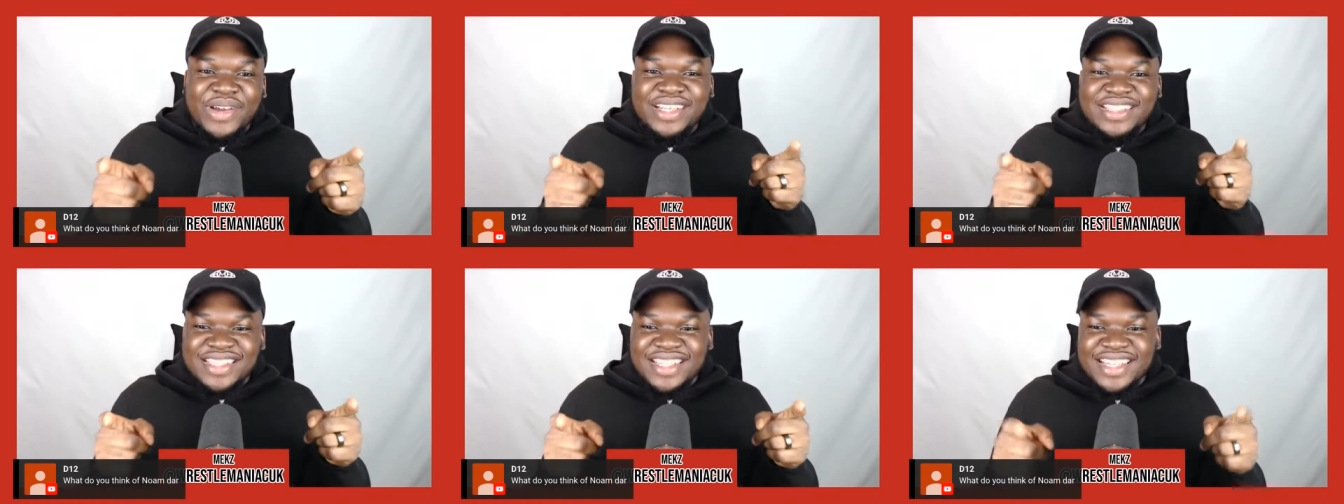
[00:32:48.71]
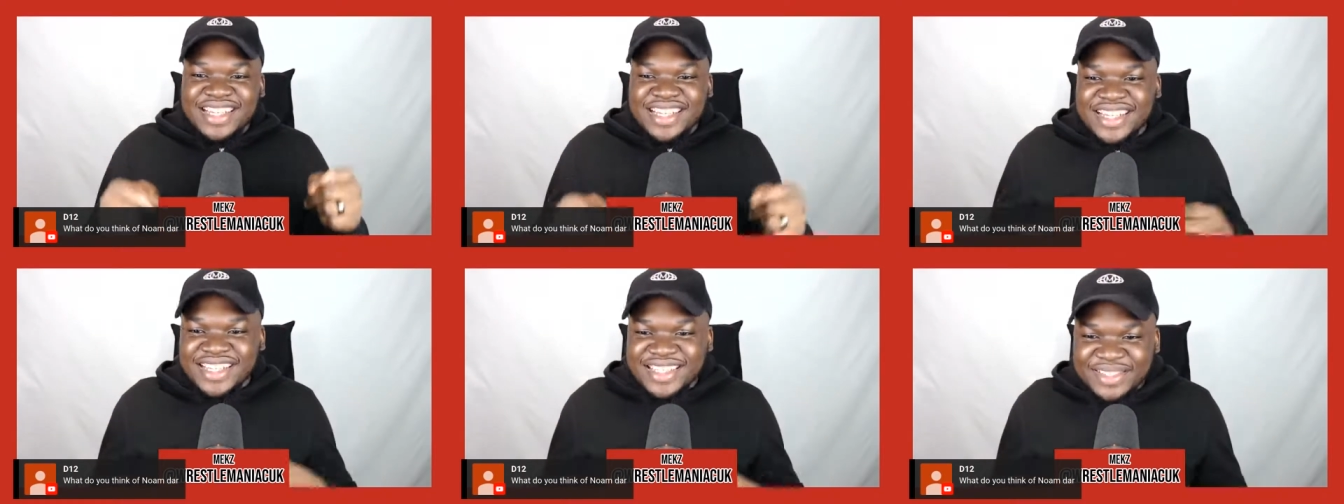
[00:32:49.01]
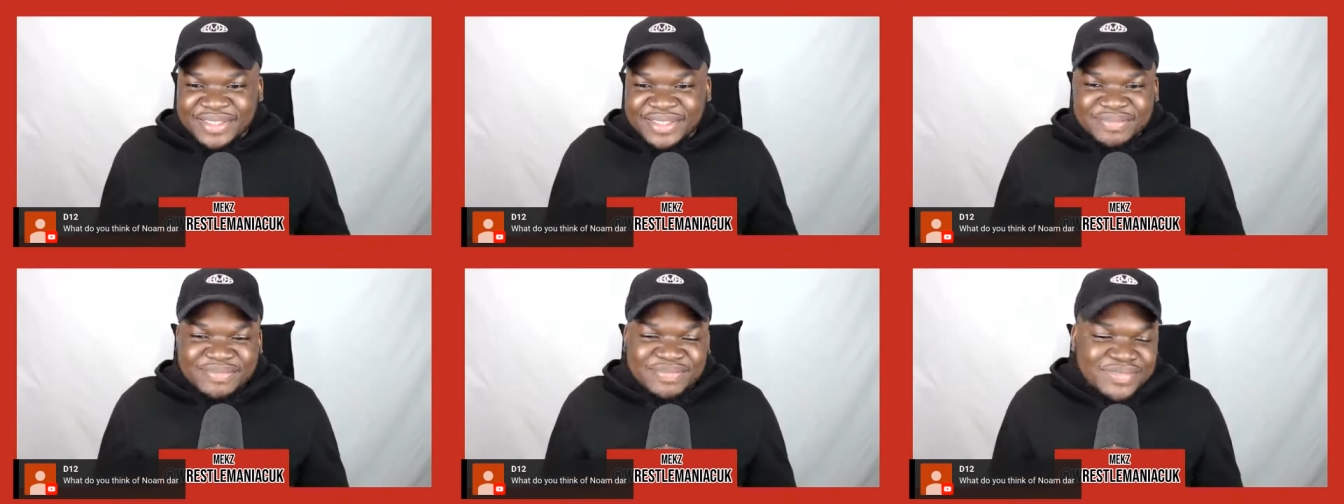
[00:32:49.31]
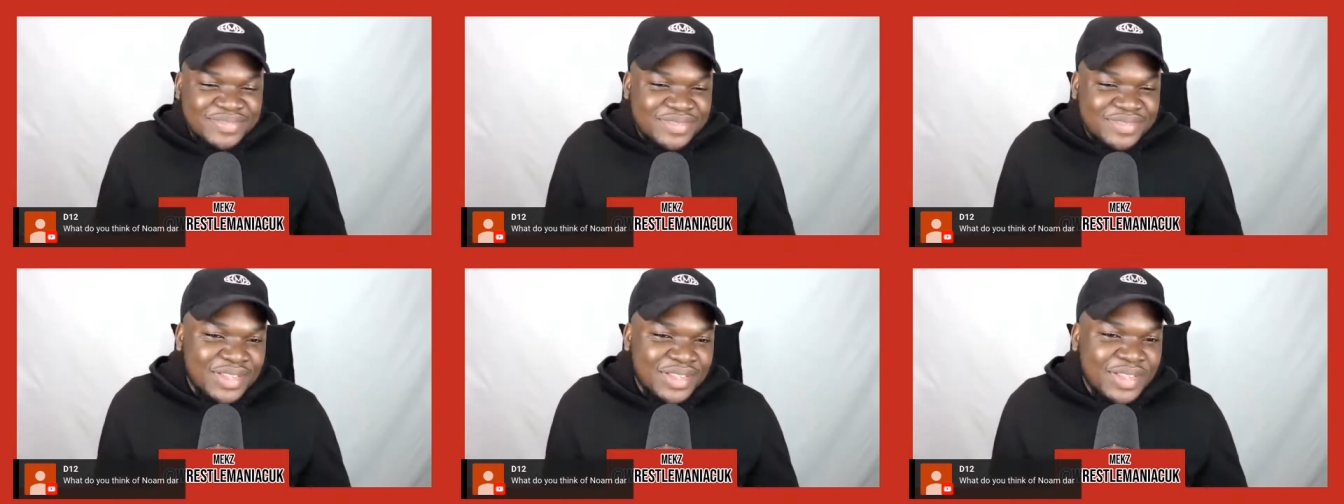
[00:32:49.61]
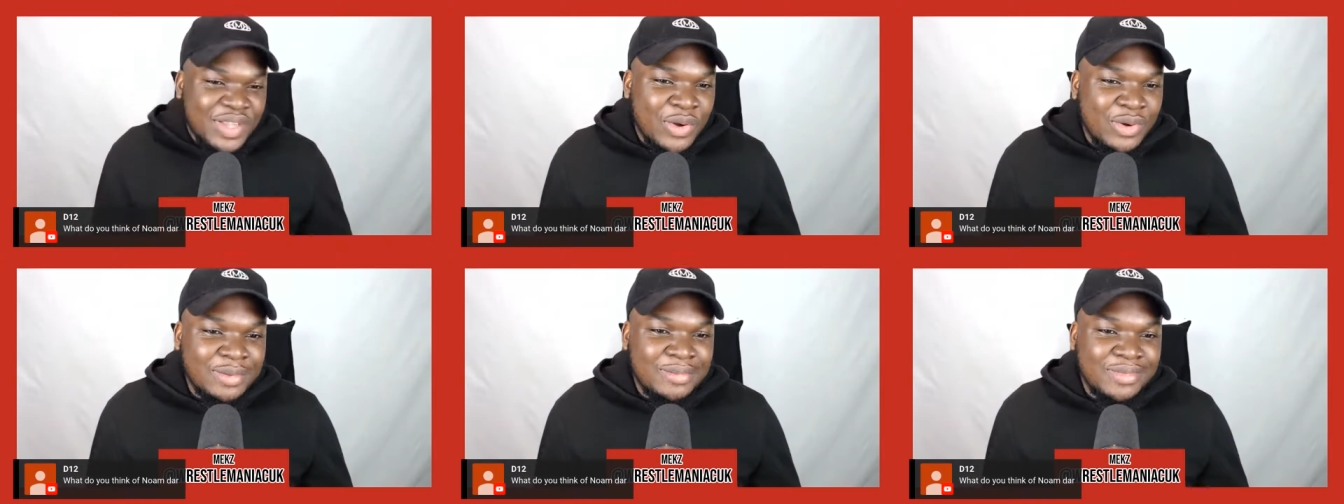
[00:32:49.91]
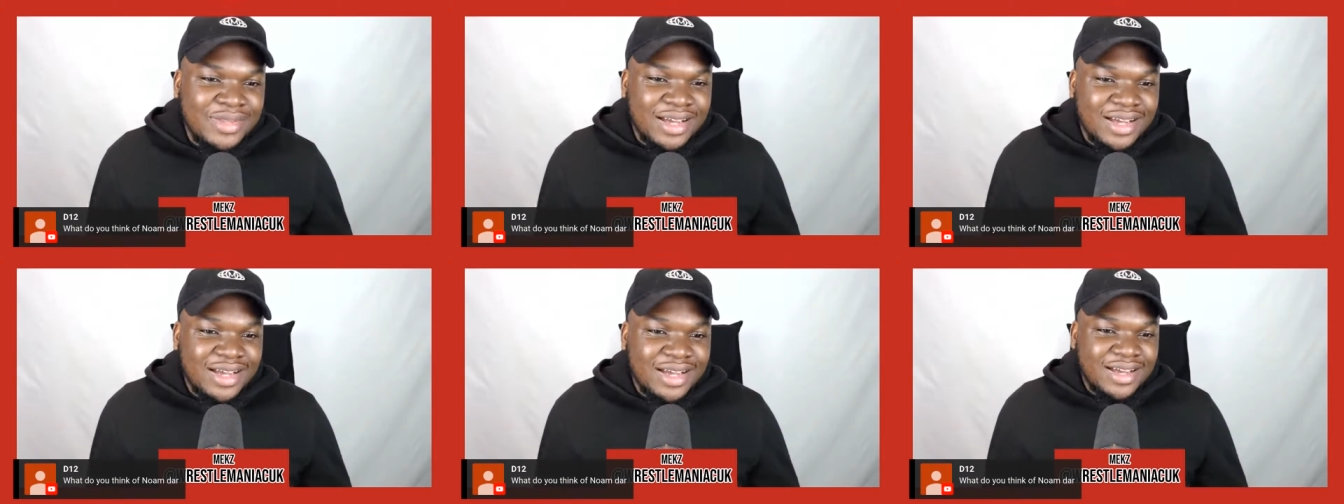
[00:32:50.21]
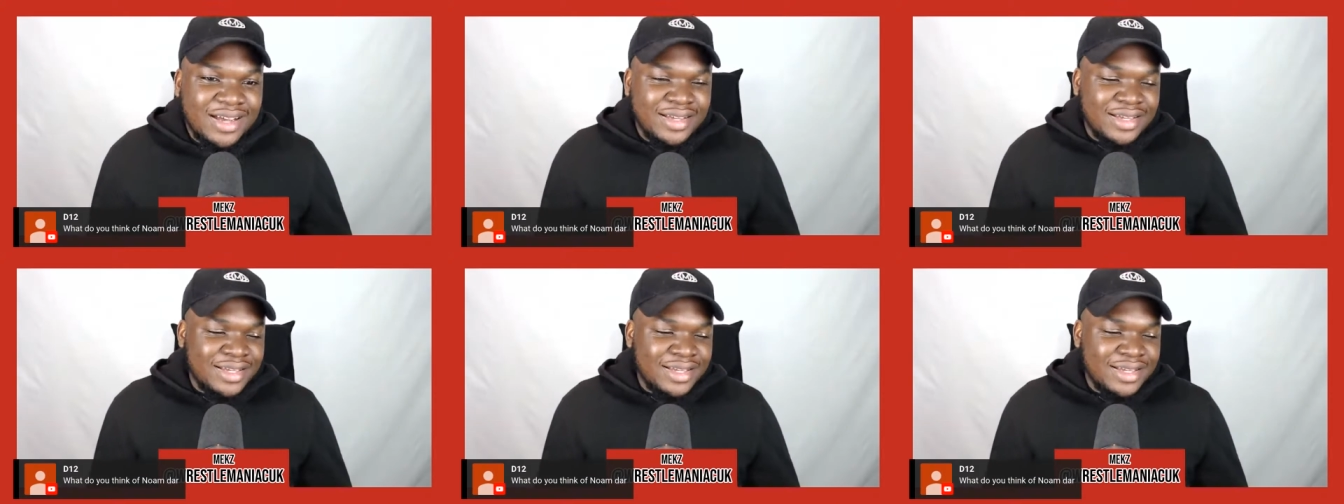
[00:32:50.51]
isn't it? Noam Dar.